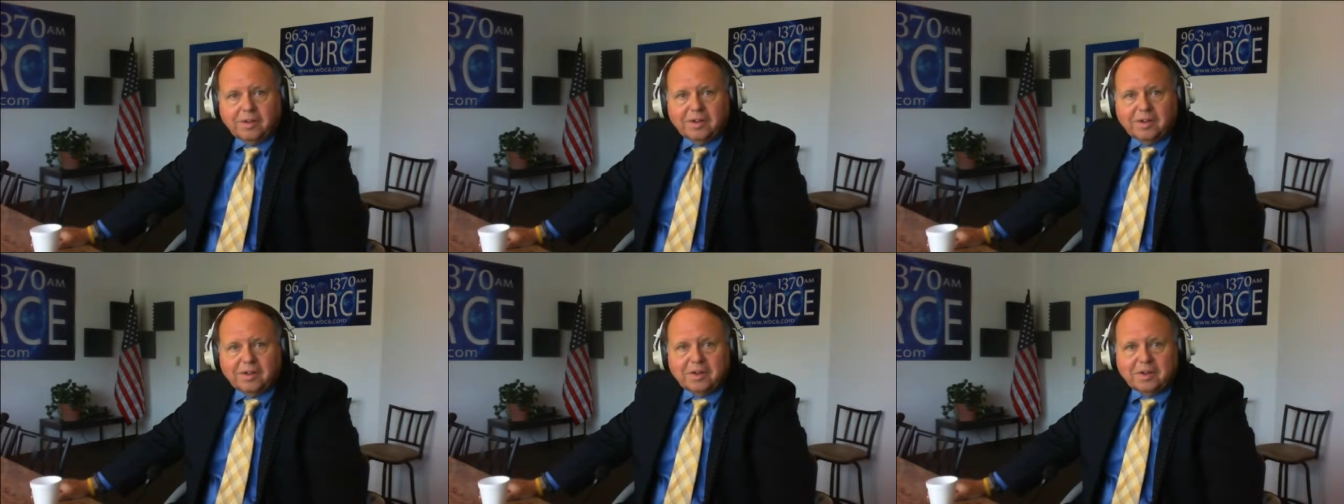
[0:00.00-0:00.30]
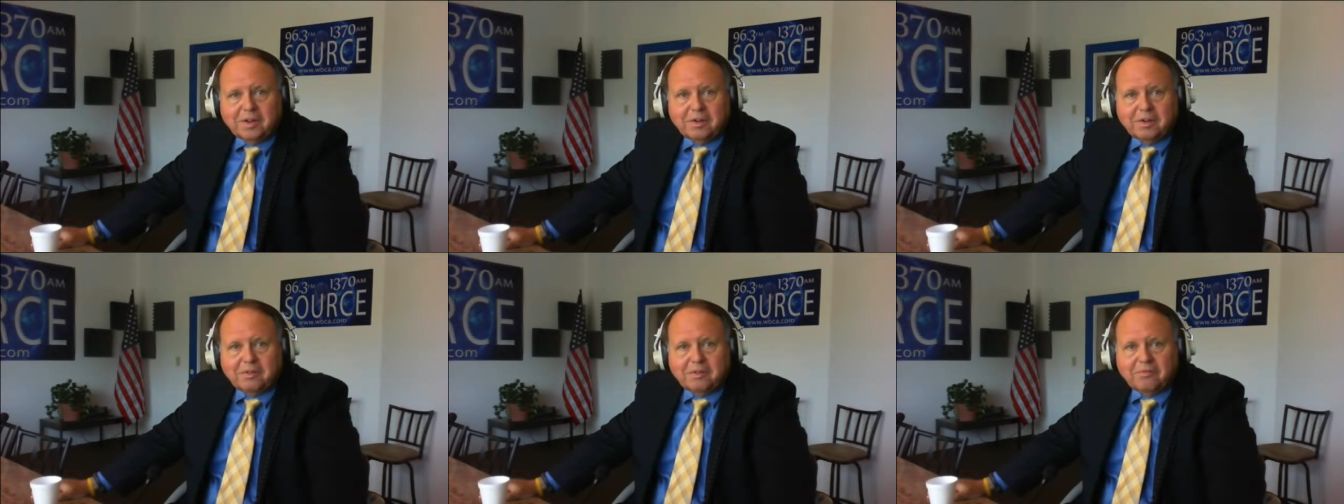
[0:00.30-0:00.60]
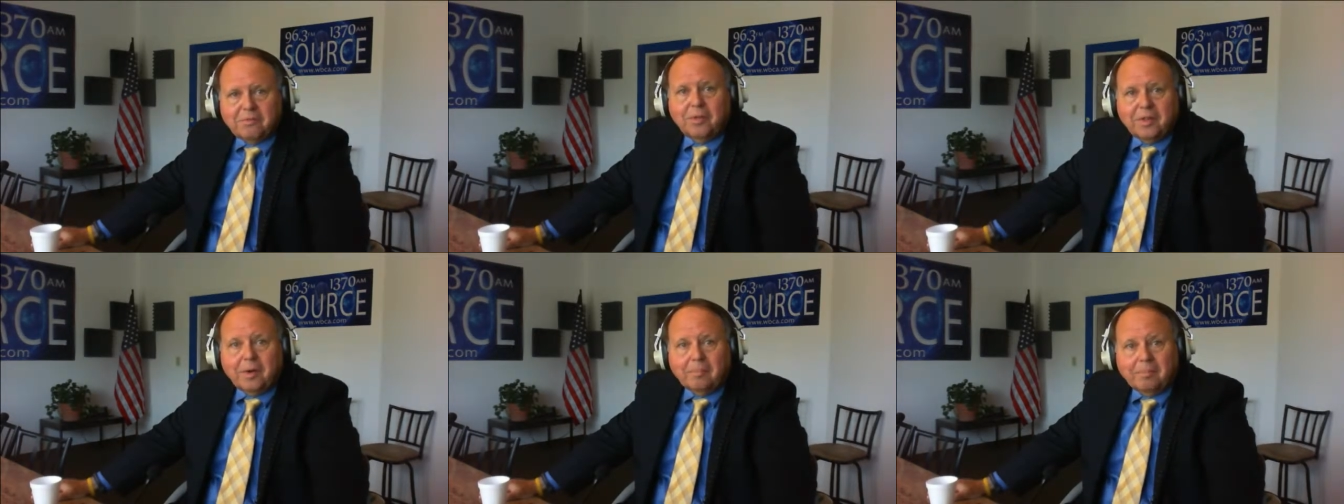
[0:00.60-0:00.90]
uh,
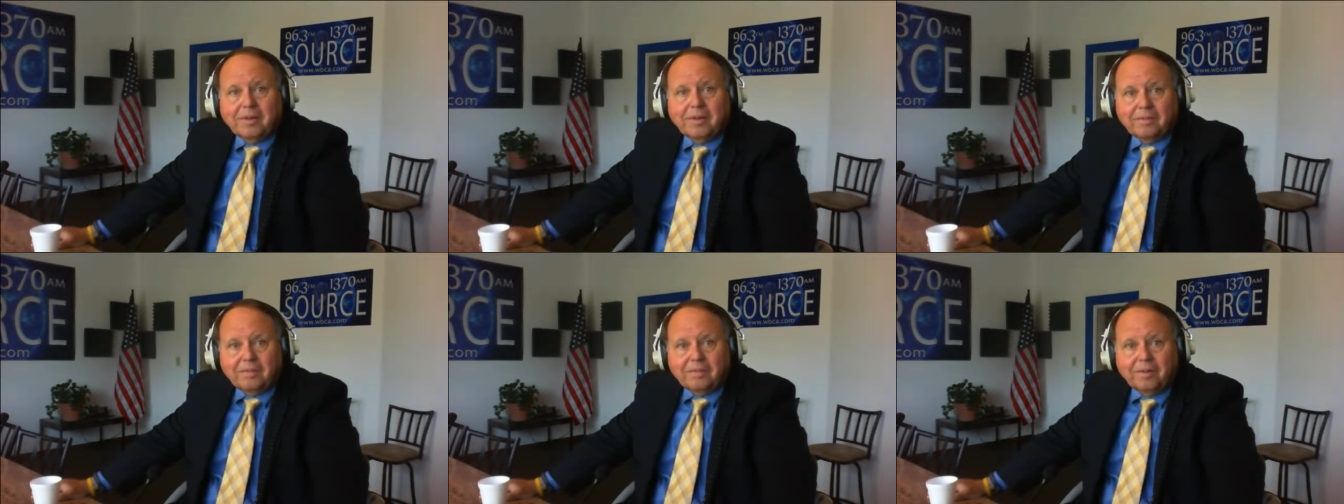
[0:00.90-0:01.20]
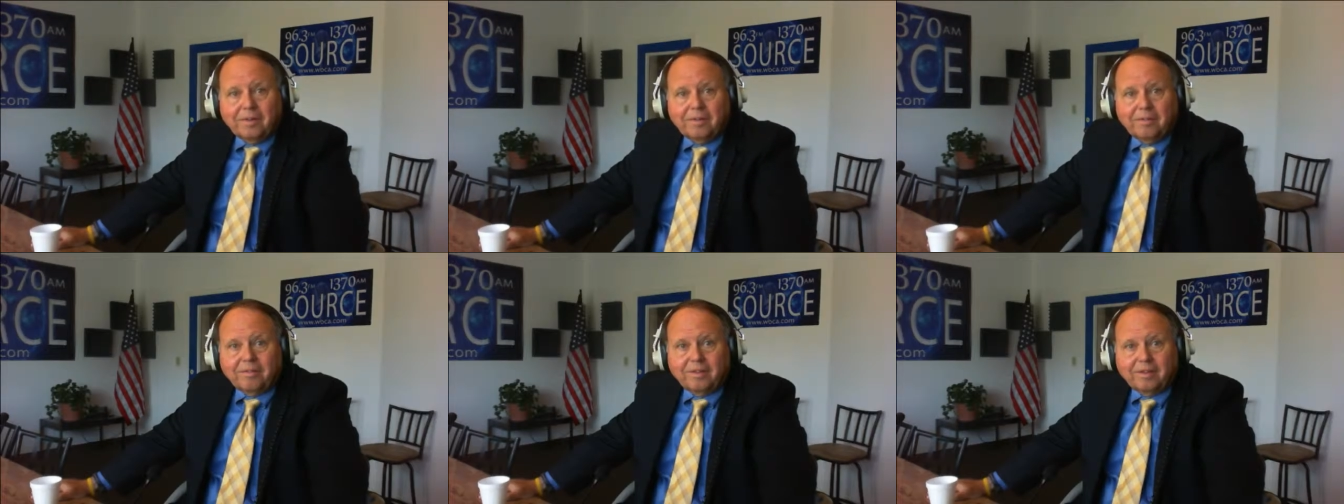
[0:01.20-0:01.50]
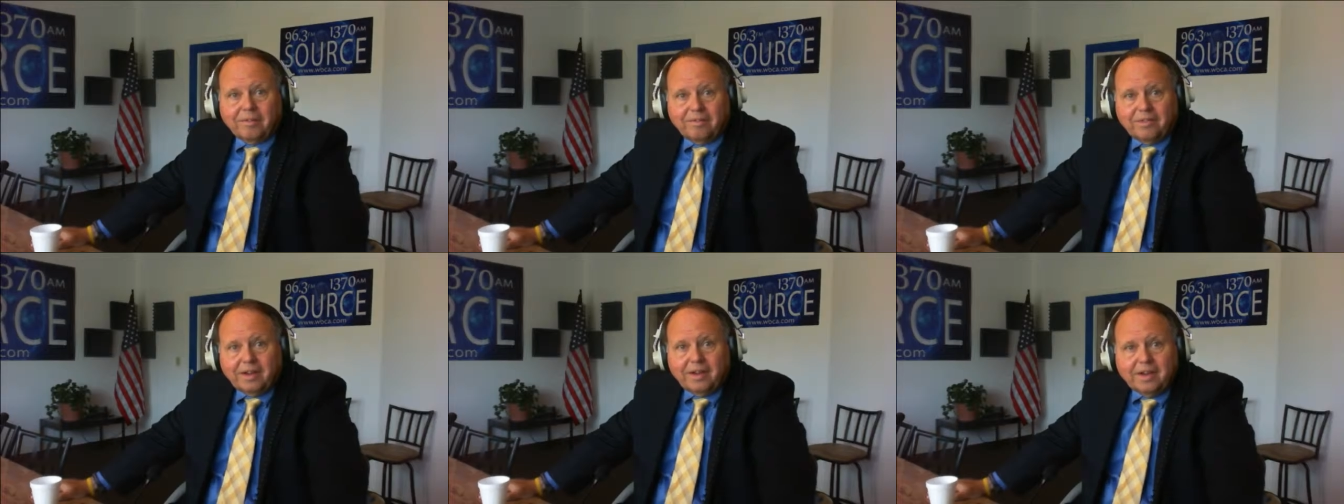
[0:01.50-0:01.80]
for their business,
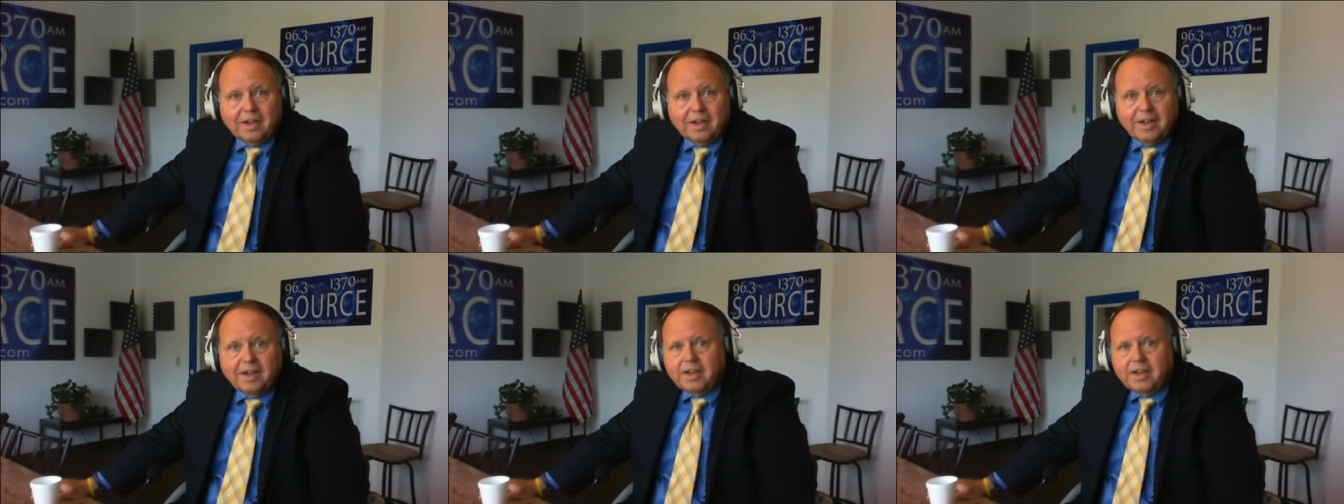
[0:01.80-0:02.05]
if they